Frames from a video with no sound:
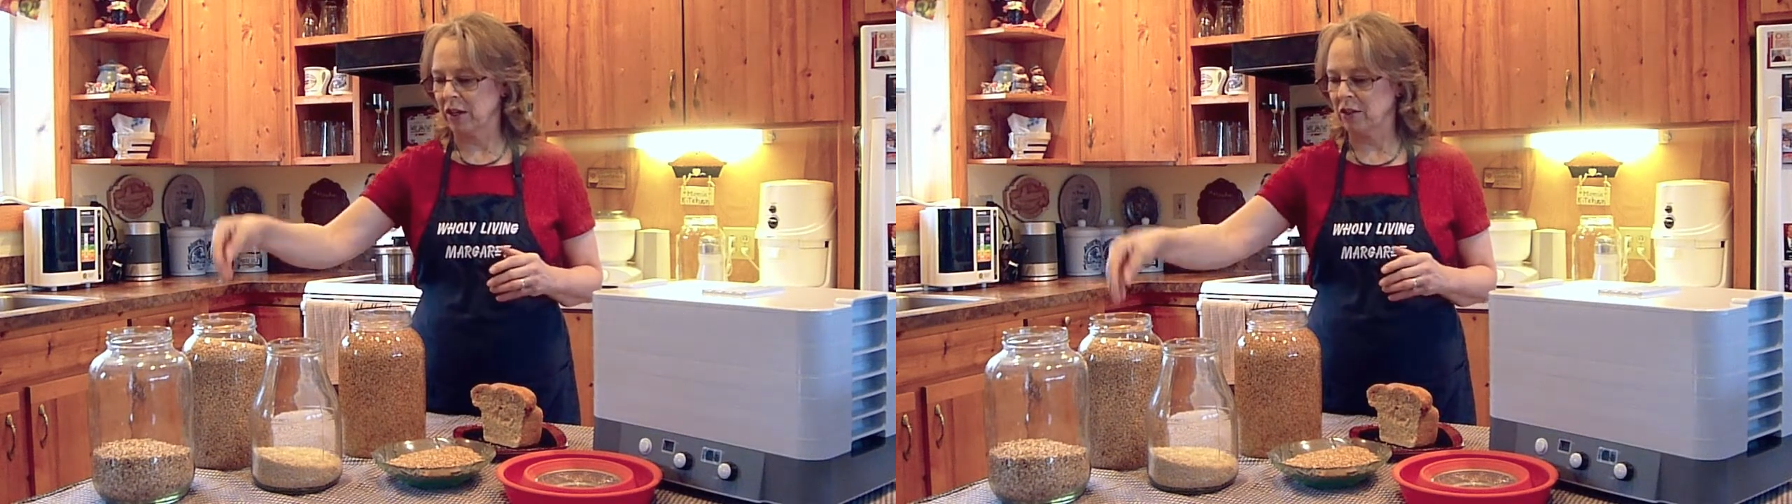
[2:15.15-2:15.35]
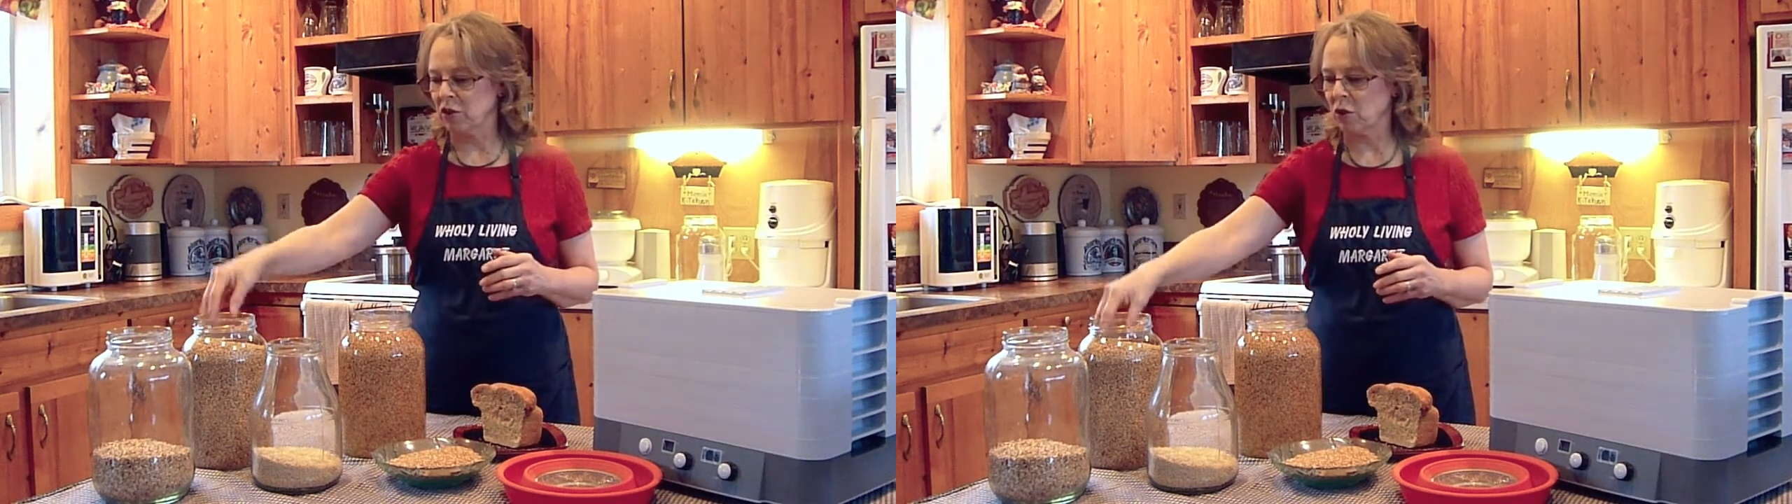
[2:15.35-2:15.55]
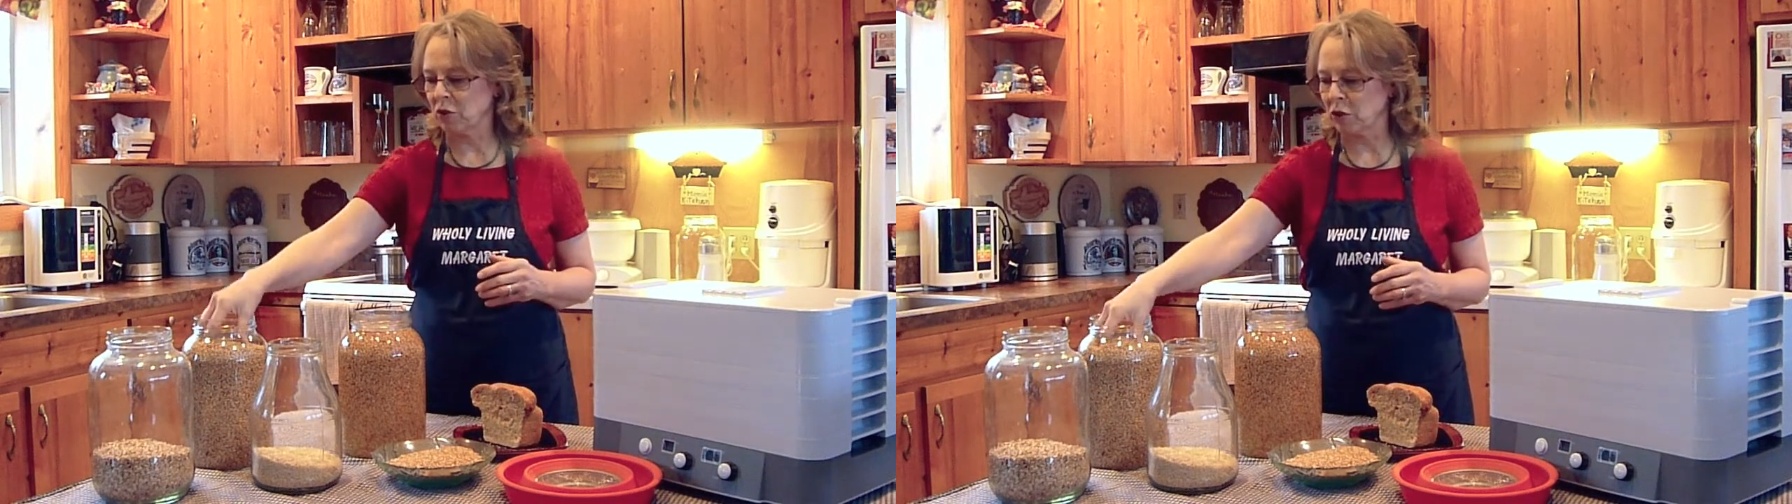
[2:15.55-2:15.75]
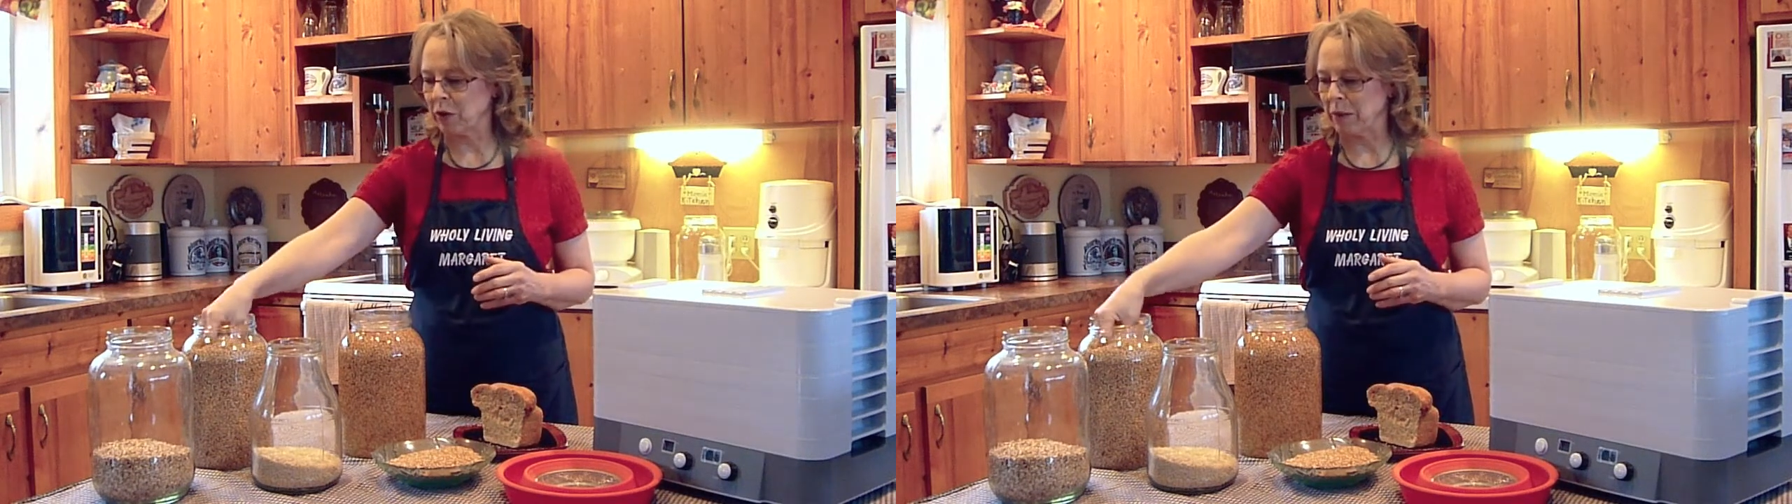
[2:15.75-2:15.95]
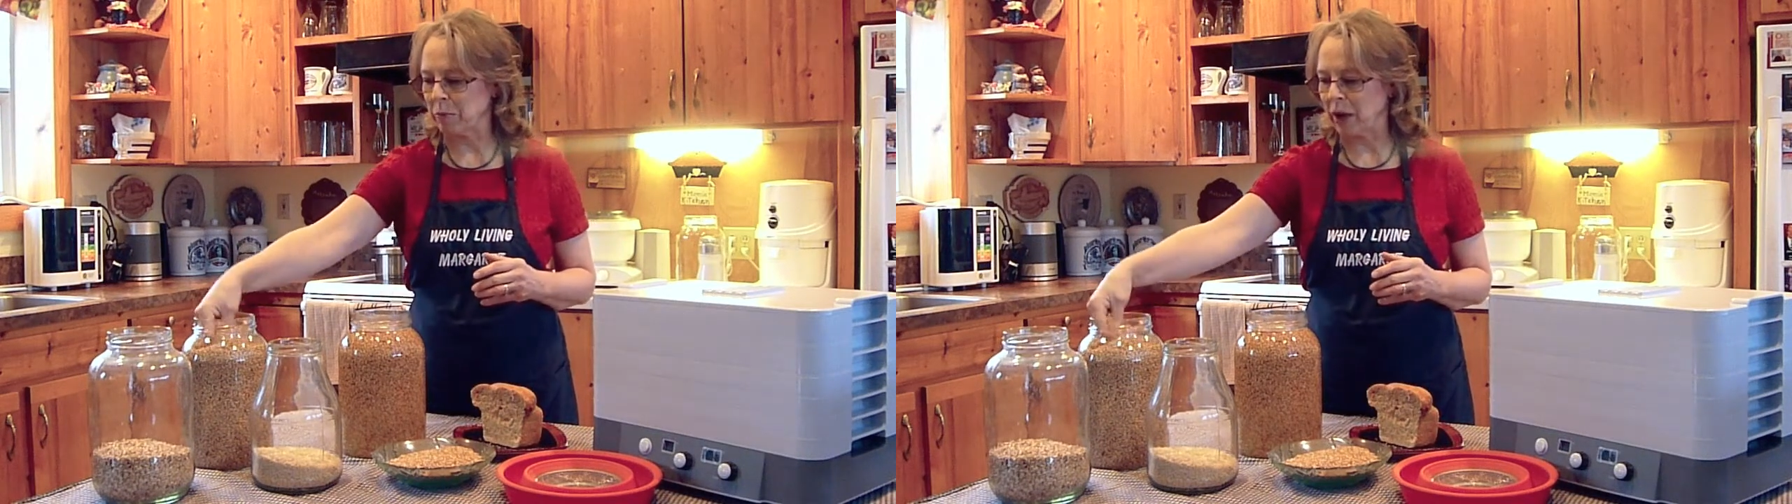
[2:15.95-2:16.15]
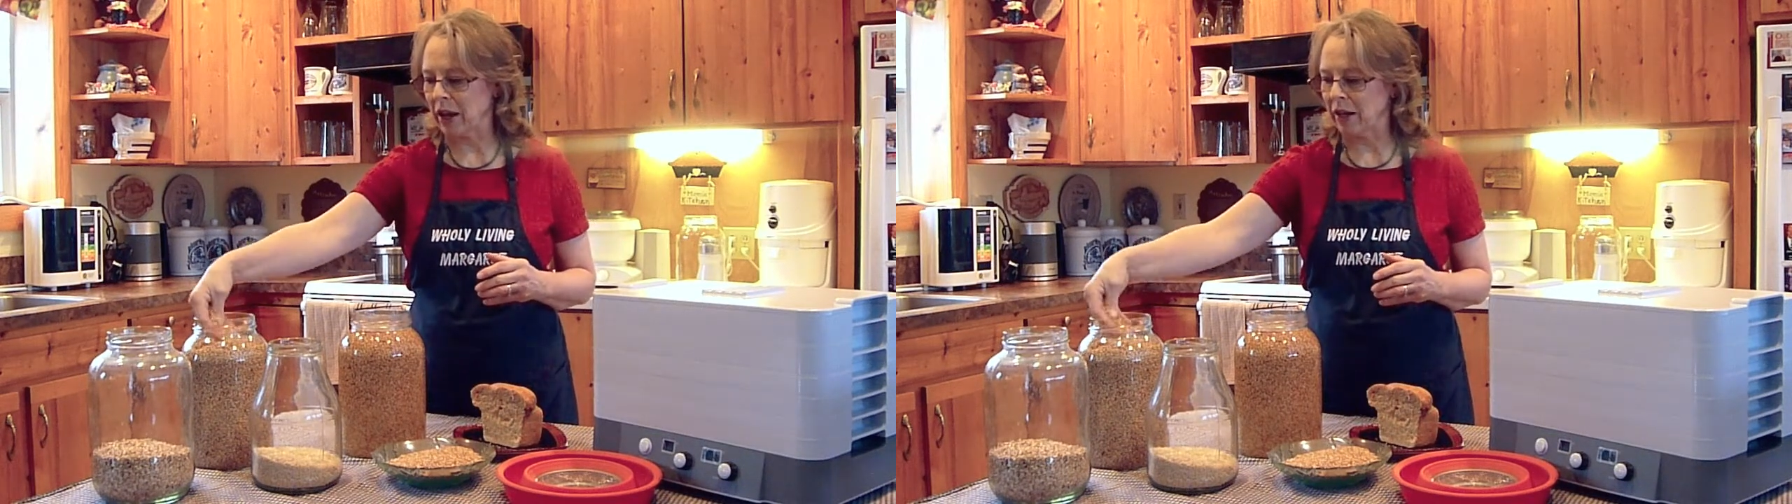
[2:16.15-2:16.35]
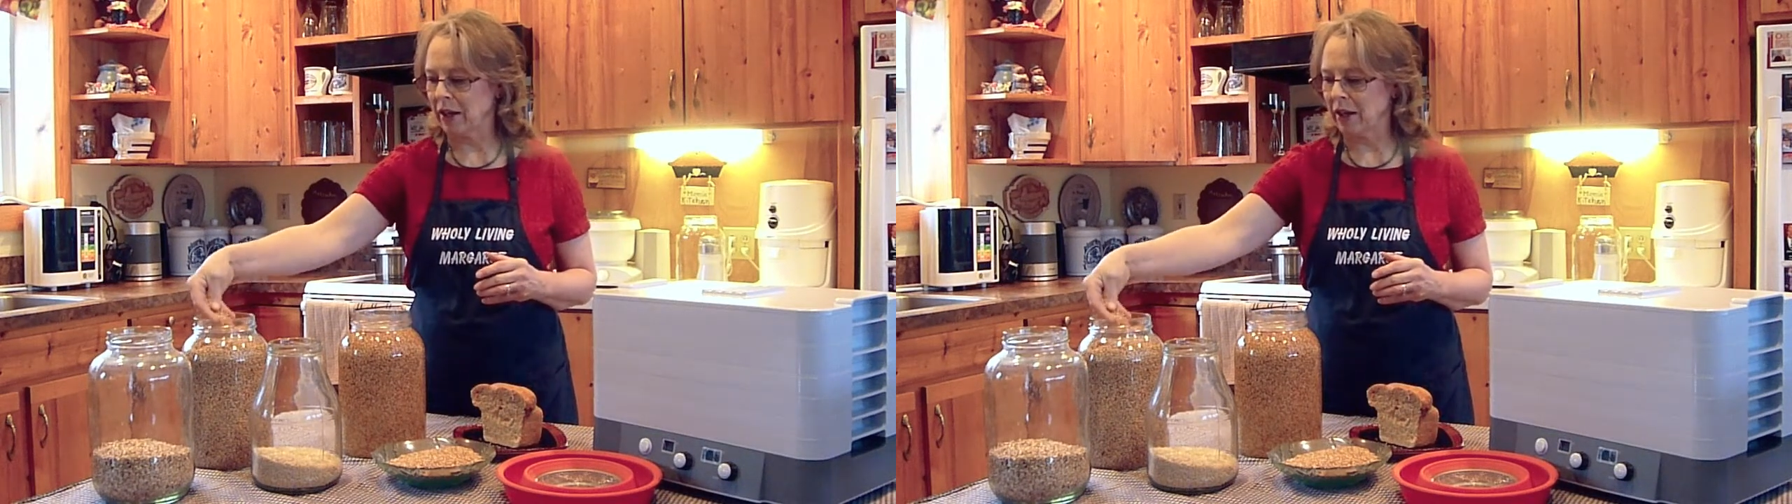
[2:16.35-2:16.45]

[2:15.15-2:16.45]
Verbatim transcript: soaked grain bread.